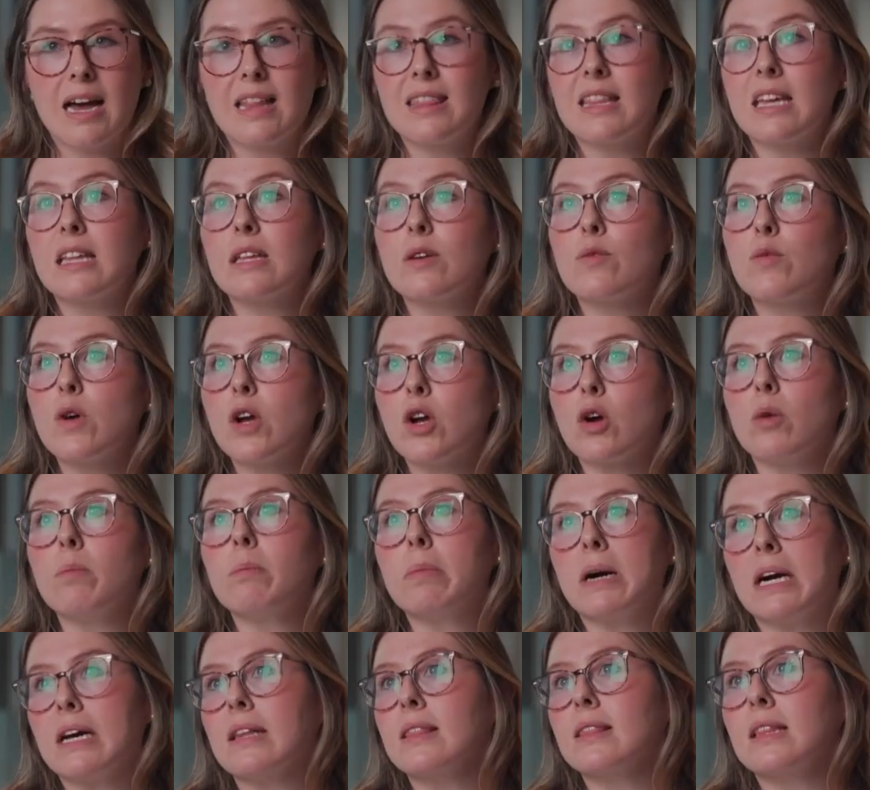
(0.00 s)
and then if we
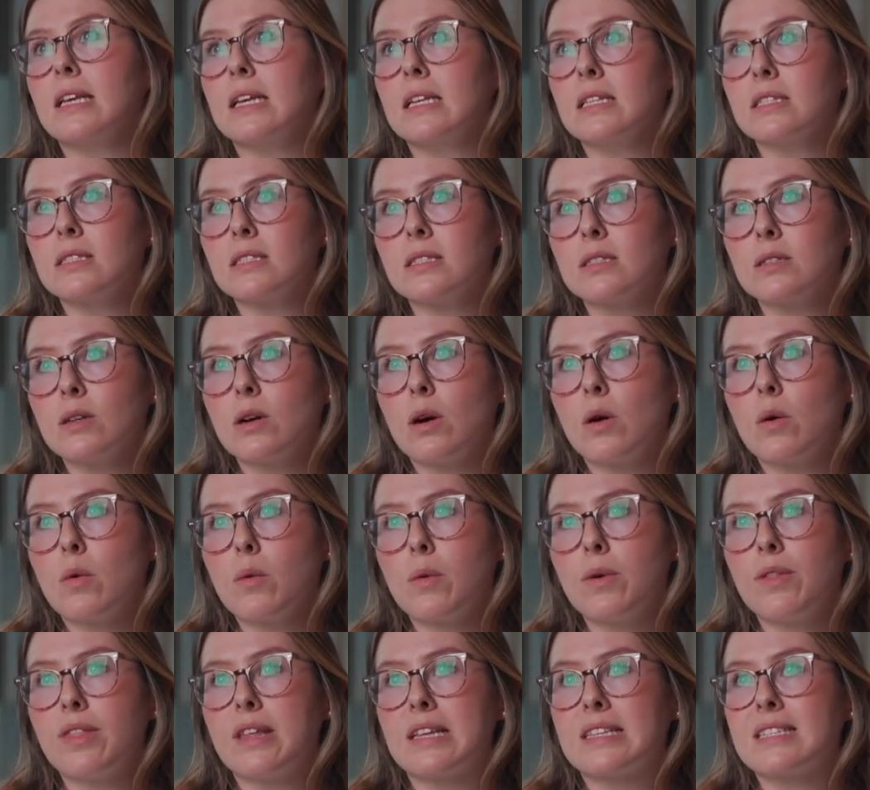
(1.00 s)
combine this
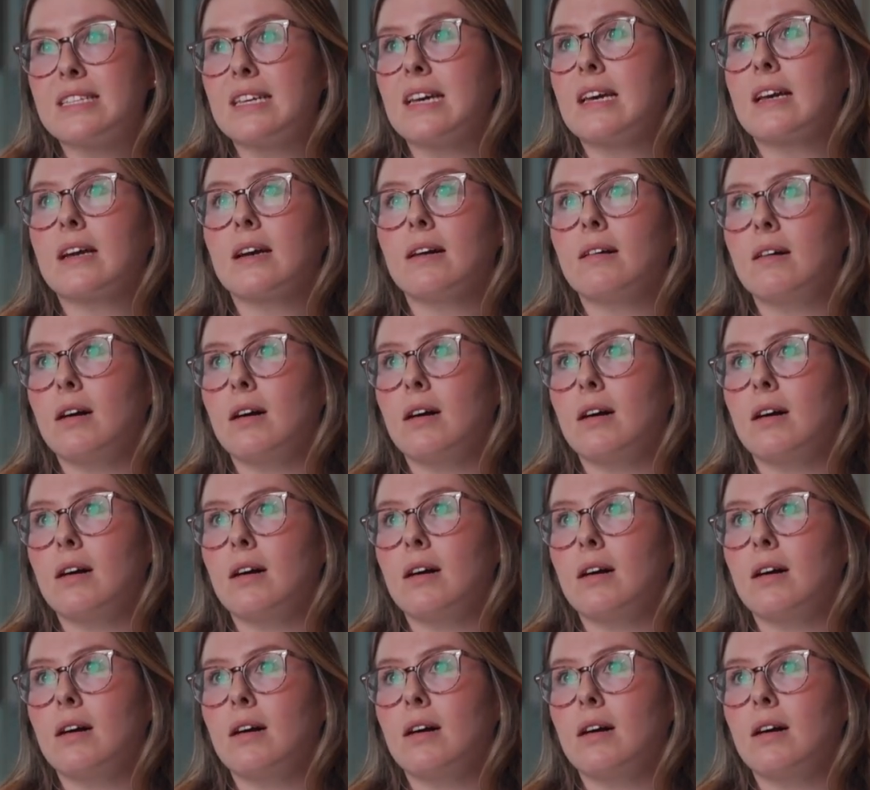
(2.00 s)
with the tech